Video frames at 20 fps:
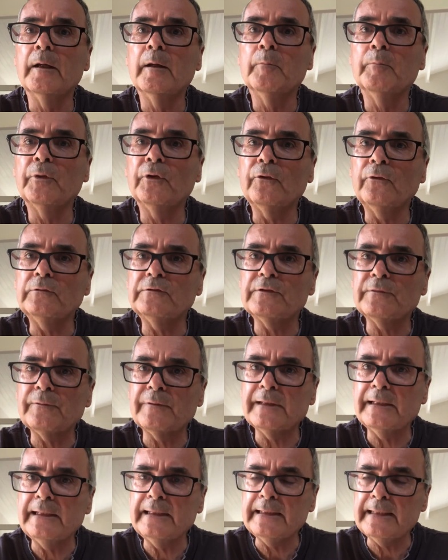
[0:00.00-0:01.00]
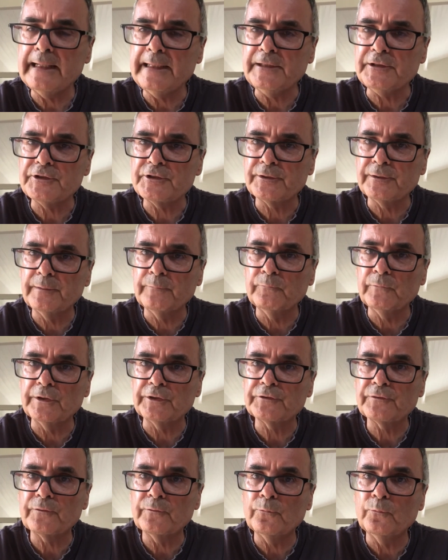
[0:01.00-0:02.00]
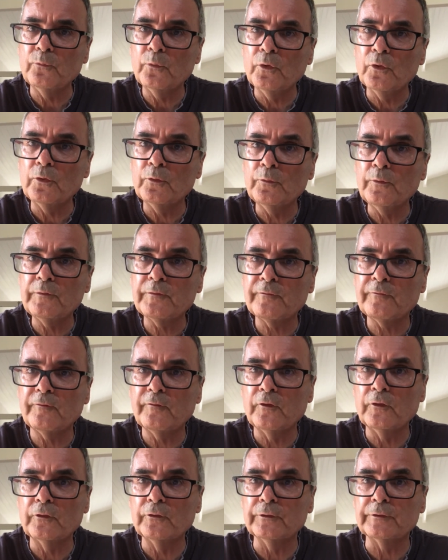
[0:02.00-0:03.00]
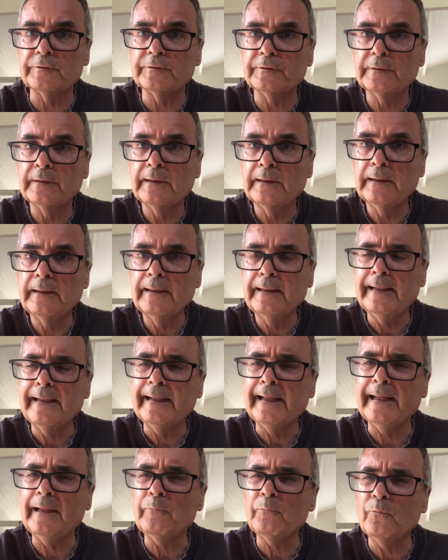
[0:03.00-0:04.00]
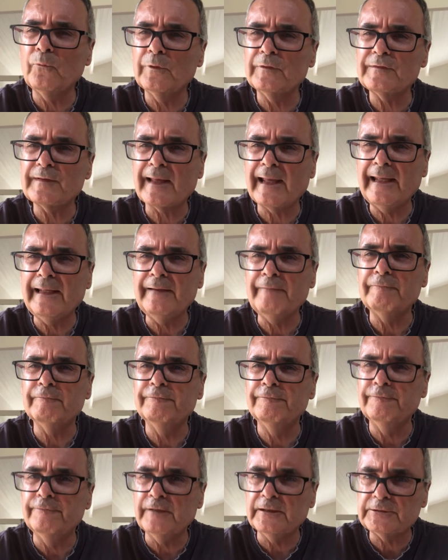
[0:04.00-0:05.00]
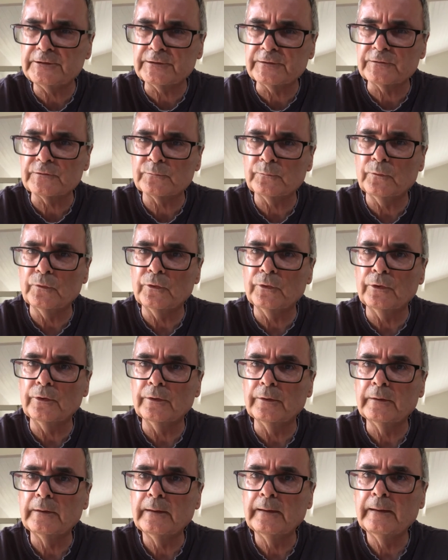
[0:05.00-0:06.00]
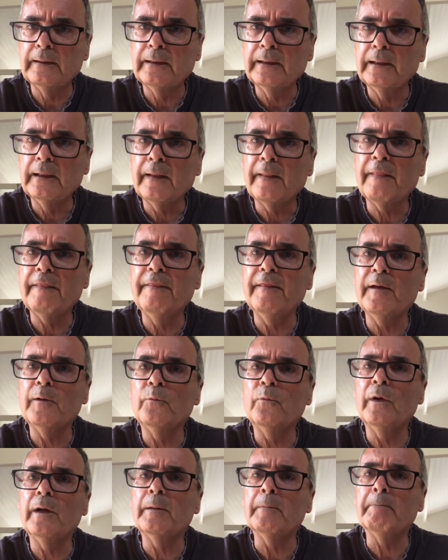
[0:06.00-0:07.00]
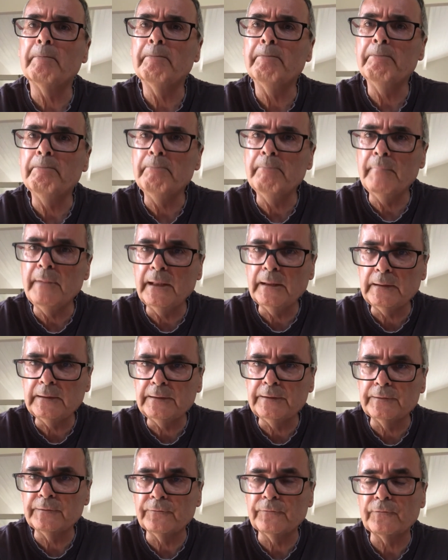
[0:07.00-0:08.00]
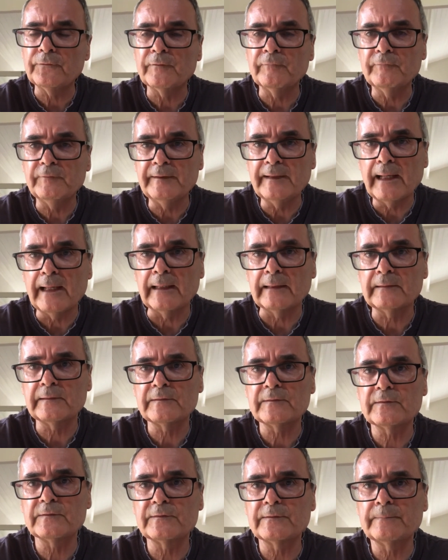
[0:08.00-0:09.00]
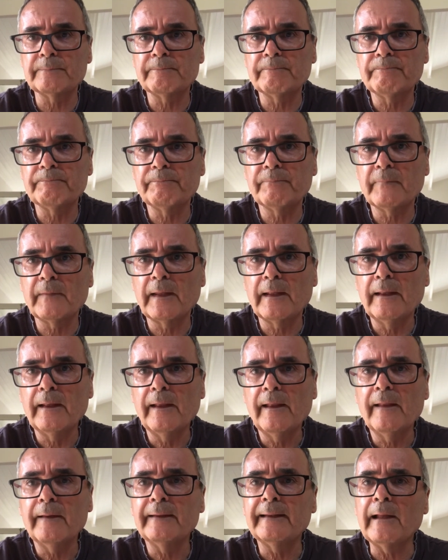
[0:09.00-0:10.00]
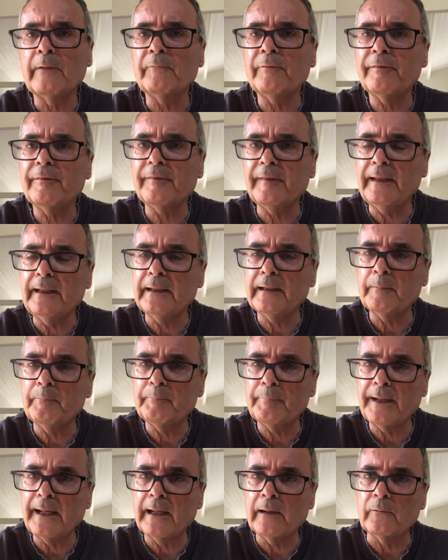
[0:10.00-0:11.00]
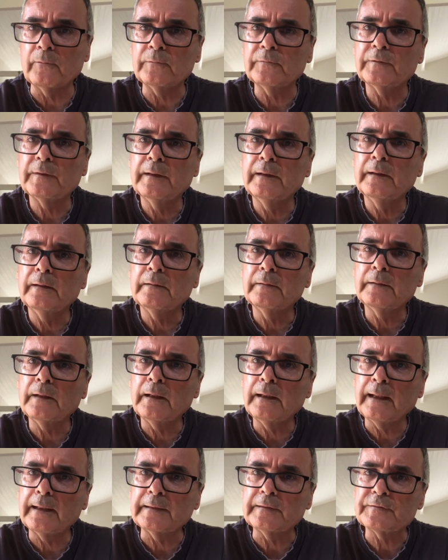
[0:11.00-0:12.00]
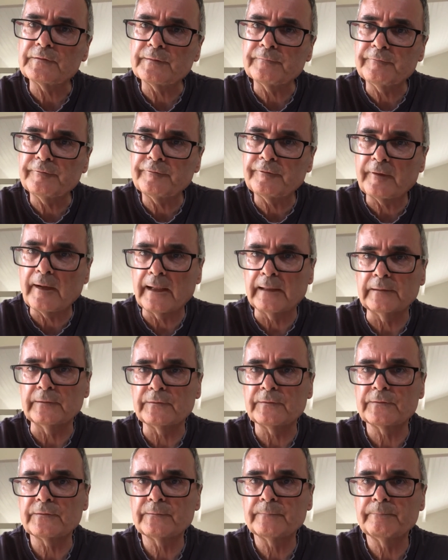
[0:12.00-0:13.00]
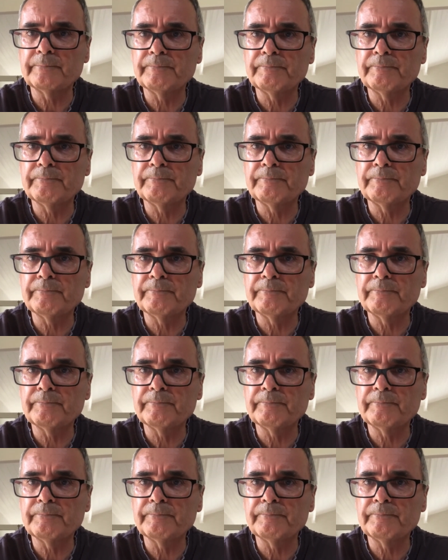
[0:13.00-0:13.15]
But also the nature in which the war was fought. It was a vicious war. There were millions of deaths. Now think about the likes of France.